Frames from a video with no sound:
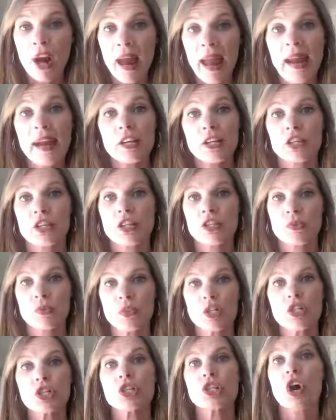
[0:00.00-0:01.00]
actions,
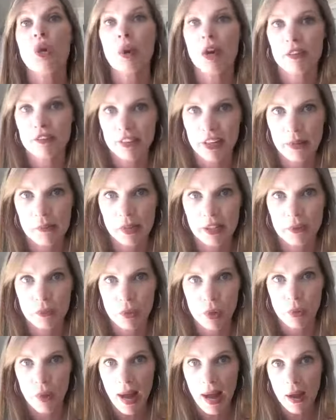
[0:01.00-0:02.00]
we show our family
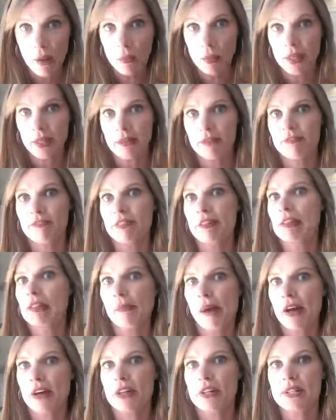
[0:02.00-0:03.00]
how we feel
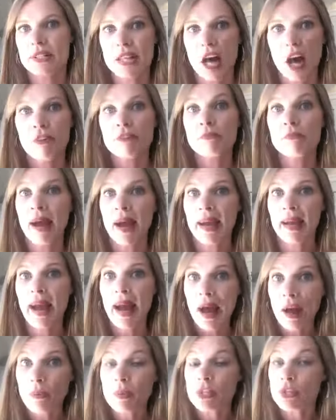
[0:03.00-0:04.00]
about ourselves by
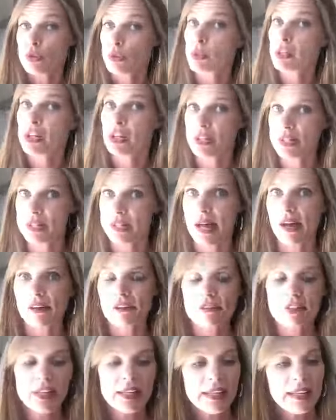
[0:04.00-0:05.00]
how we treat
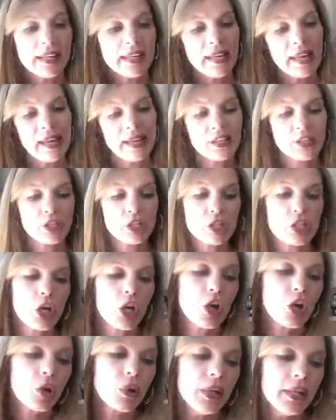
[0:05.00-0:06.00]
ourselves. And
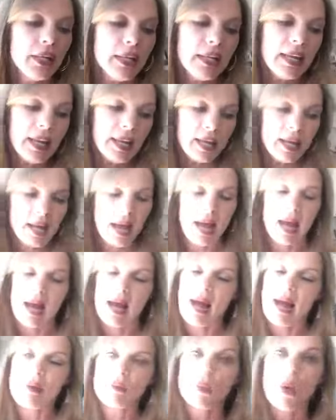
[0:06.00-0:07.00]
so
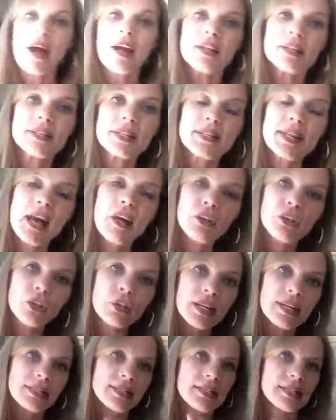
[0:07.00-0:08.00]
I want to tell you
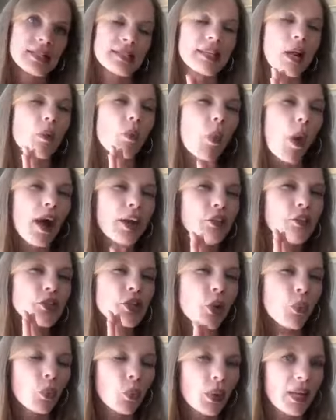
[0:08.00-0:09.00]
guys this because I want you
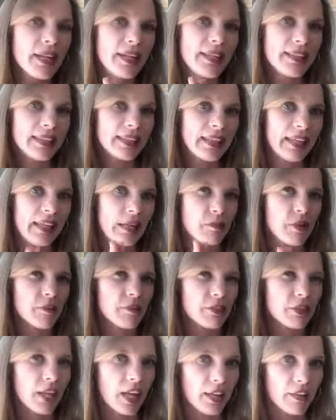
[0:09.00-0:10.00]
to win in the game
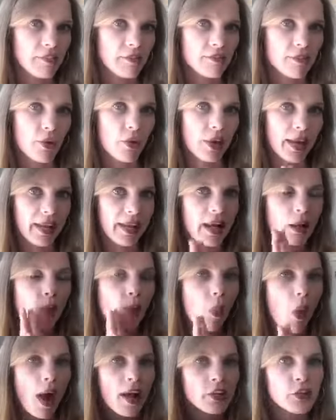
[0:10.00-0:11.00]
of life, okay? I
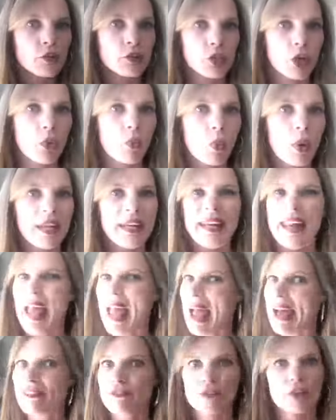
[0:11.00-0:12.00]
want you to win in
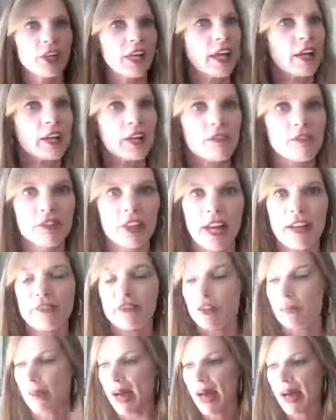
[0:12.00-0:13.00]
every area of life,
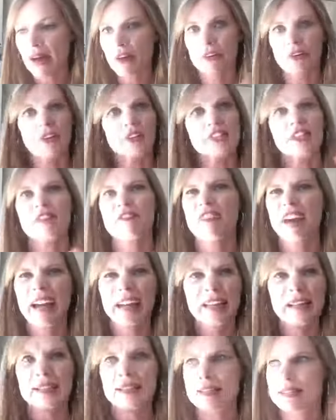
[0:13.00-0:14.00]
from health to
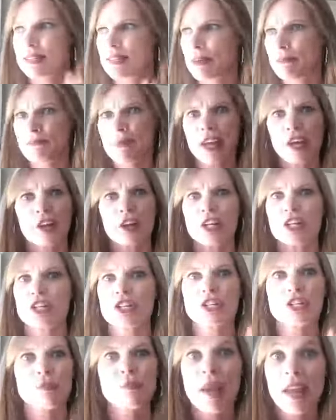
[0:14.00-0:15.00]
finances to
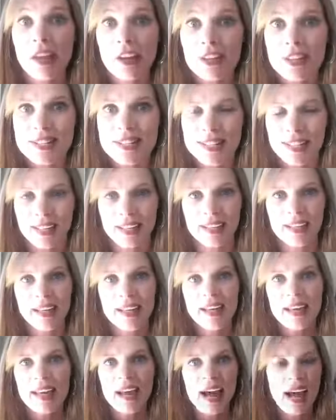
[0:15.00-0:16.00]
marriage to parenting.
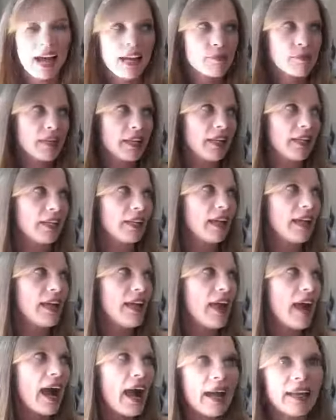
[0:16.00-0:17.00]
I mean,
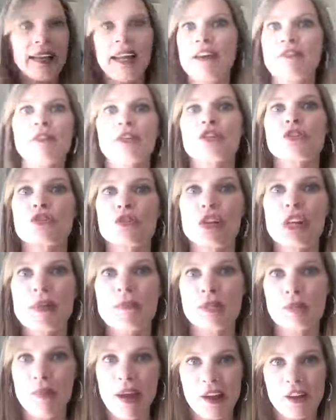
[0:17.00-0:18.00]
I never
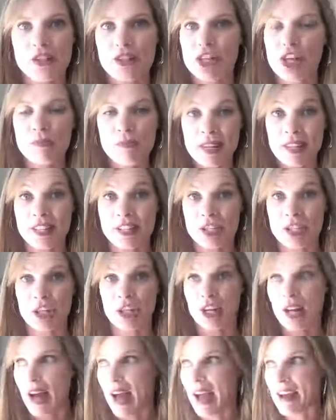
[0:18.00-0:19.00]
dreamed marriage could be this
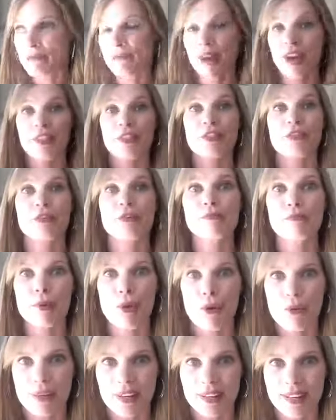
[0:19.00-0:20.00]
good. I've been through
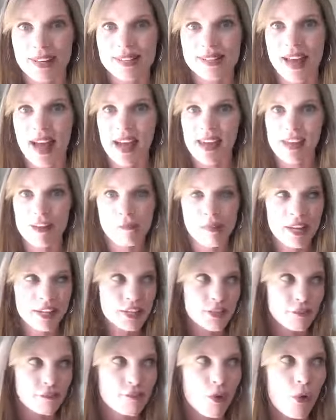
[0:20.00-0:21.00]
brokenness. I have been
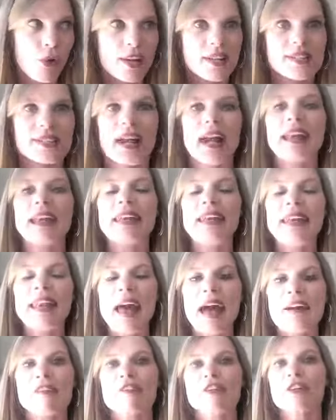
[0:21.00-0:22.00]
divorced. I
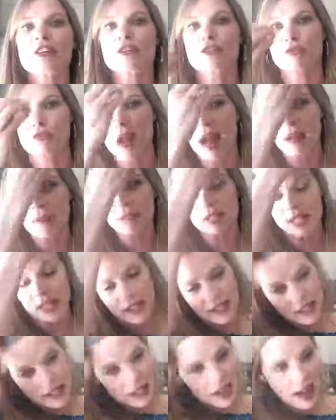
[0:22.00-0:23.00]
never dreamt
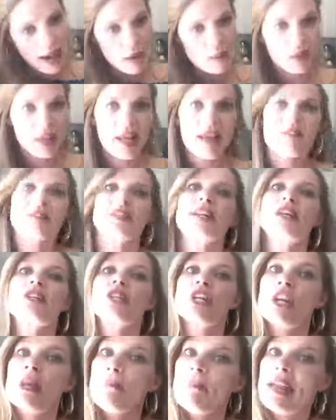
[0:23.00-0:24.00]
I would have such
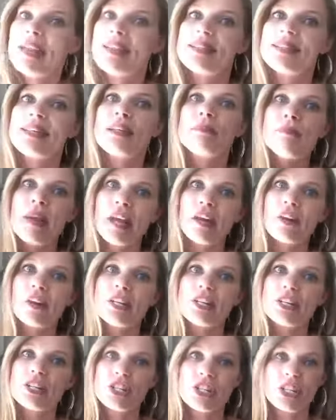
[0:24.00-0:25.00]
an amazing
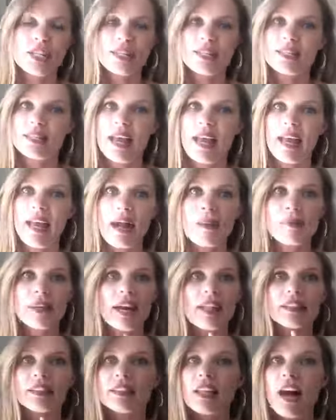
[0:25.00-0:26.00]
marriage to this day. I mean,
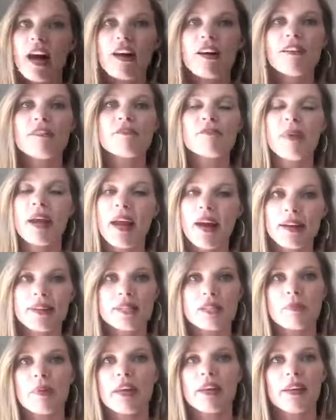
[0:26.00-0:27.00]
I love my
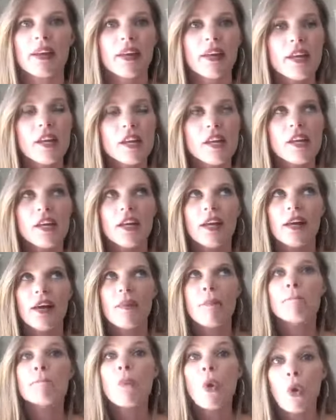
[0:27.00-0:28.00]
husband
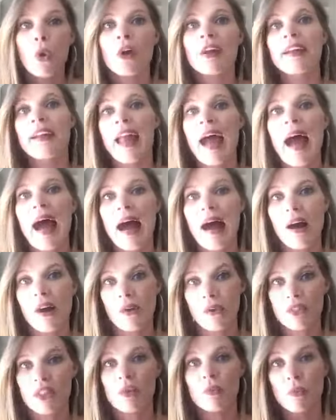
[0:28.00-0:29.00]
more
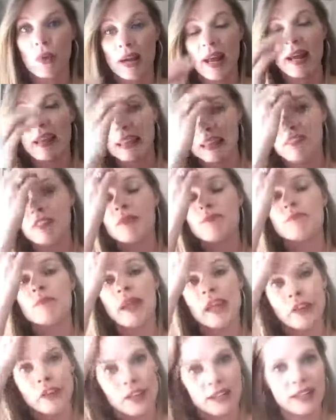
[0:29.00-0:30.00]
now than when I even
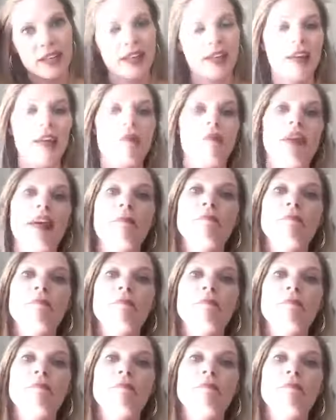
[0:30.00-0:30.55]
married him,